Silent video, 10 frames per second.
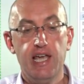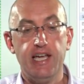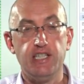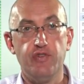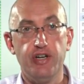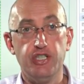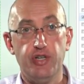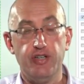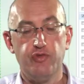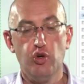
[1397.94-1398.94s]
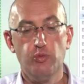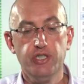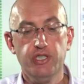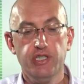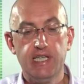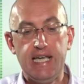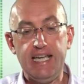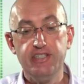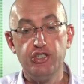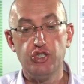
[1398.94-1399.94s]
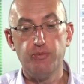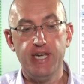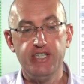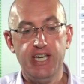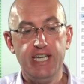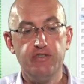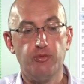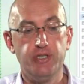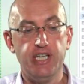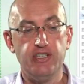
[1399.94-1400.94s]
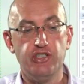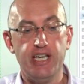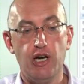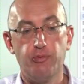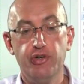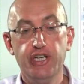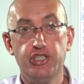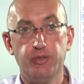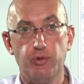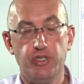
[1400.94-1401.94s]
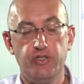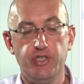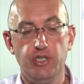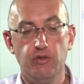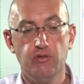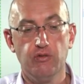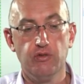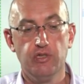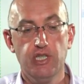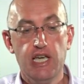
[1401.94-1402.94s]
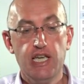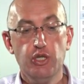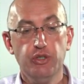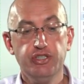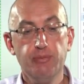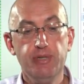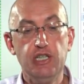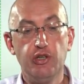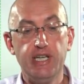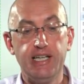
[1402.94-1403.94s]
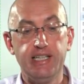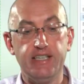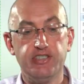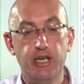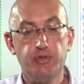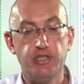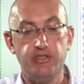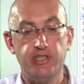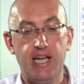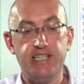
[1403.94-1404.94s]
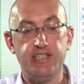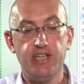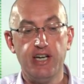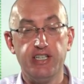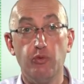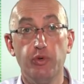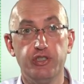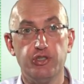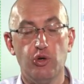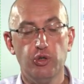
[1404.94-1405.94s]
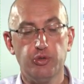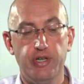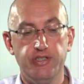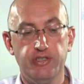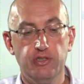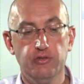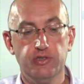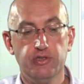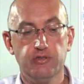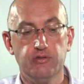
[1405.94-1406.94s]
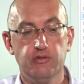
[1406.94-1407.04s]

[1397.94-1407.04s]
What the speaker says: It's very straightforward, easy to maintain from a day-to-day operations point of view. You are simply looking at the exceptions and deciding whether to authorize those.